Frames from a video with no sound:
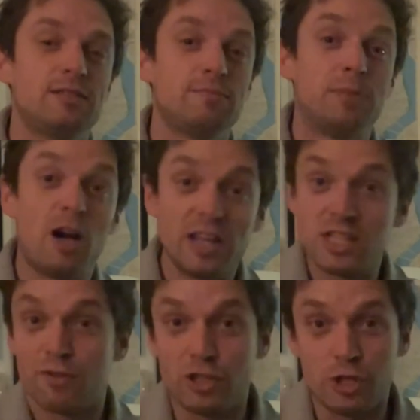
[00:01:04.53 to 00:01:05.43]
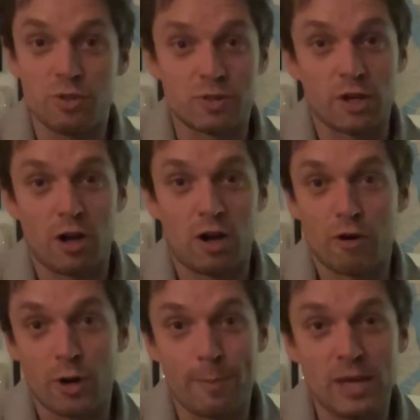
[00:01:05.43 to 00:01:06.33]
partly to reduce our
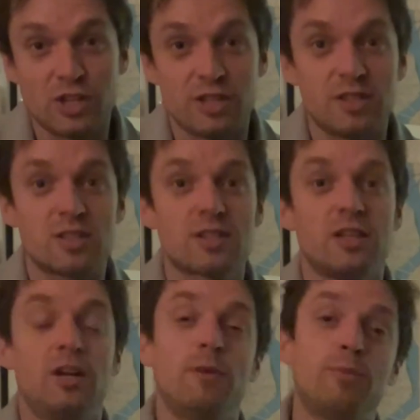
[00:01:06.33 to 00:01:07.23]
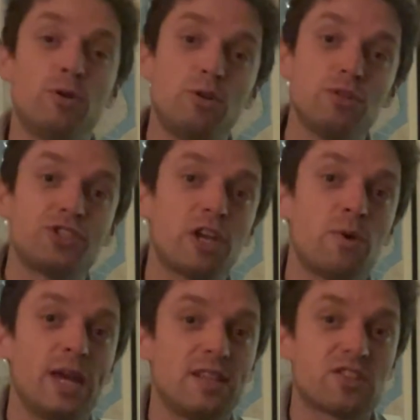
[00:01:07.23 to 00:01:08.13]
own emissions, but
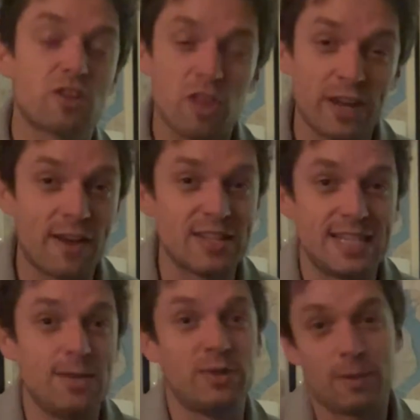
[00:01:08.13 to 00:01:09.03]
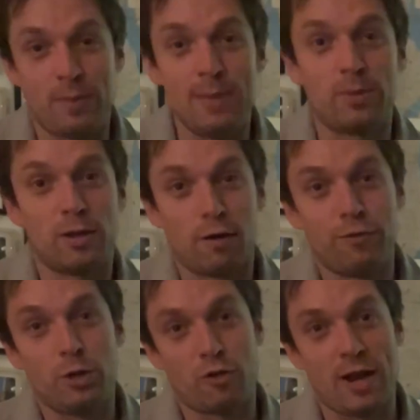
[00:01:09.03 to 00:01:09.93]
also in solidarity with the people of
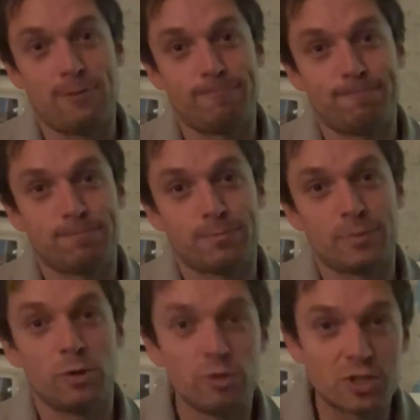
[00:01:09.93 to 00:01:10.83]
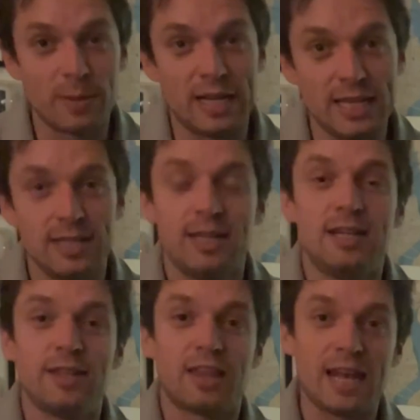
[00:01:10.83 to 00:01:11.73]
Ukraine. Ultimately,
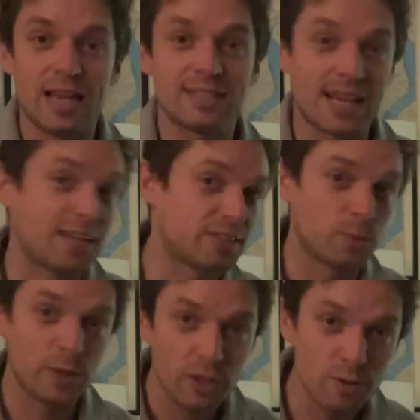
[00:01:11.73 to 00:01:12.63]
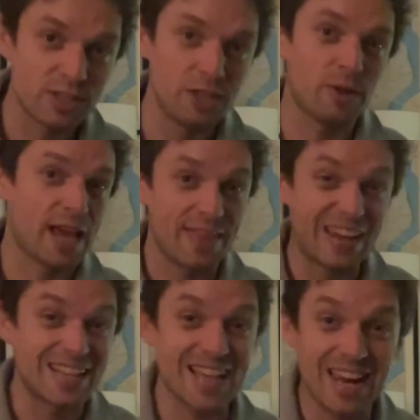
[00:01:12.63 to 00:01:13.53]
the less gas that we use in the UK and the
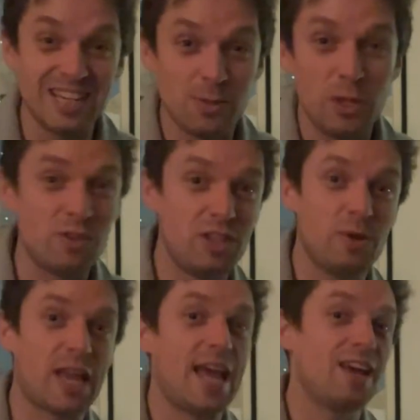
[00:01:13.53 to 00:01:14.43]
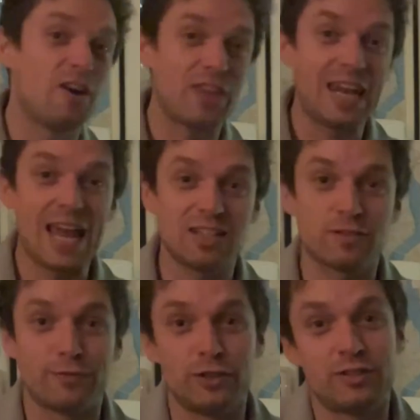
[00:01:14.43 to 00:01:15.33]
less energy we use in the UK are the less
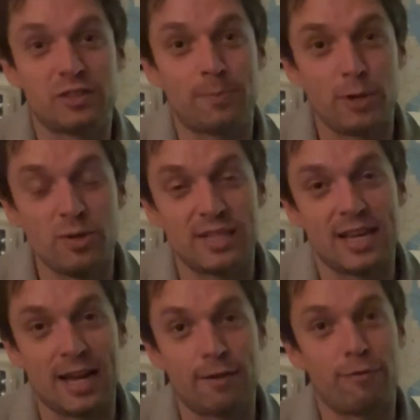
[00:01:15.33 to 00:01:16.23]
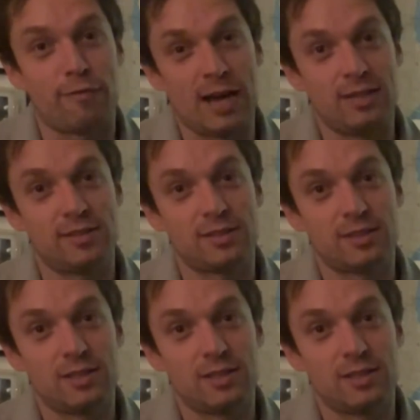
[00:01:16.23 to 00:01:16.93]
funds that Putin had for violence.